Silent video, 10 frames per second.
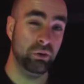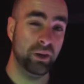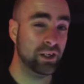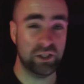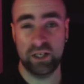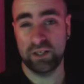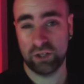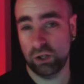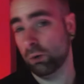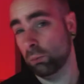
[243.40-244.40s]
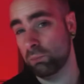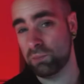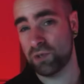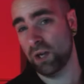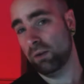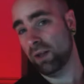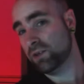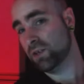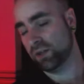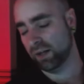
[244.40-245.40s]
next year to come, so
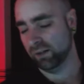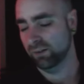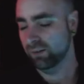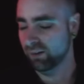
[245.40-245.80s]
that's the thing.